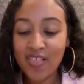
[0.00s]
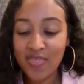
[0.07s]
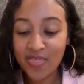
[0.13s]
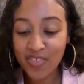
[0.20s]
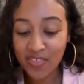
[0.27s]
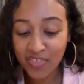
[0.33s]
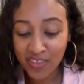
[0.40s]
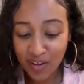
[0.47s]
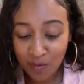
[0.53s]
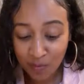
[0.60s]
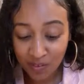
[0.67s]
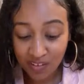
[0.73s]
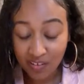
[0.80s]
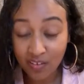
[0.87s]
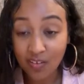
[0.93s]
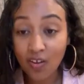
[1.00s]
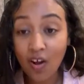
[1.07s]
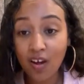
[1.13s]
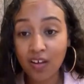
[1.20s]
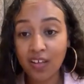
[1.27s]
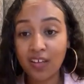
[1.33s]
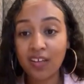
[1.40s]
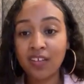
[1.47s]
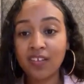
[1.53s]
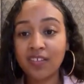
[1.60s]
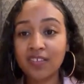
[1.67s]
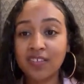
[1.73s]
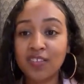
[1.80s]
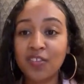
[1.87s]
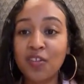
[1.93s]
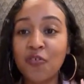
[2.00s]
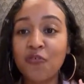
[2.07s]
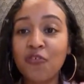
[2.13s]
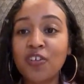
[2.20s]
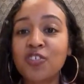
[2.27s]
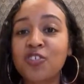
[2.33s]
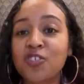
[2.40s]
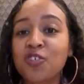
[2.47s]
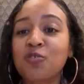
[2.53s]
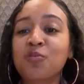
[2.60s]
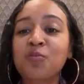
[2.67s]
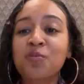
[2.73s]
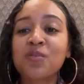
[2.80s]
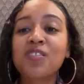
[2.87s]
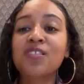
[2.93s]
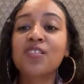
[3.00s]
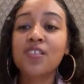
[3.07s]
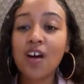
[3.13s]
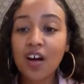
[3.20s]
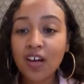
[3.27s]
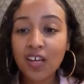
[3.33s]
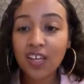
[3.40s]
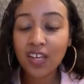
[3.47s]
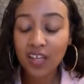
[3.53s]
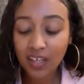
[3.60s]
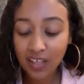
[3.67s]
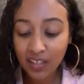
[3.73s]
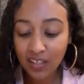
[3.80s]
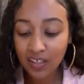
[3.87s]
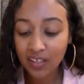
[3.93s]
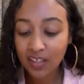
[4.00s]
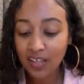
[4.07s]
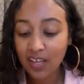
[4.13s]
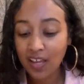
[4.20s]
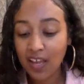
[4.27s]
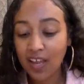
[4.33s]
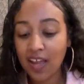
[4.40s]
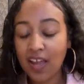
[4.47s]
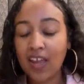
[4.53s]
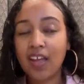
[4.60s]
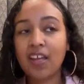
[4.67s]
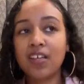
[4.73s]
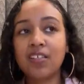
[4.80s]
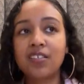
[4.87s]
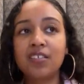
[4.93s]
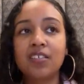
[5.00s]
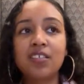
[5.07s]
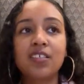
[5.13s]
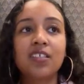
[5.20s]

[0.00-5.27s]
The thing was soggy. The French toast was soggy, and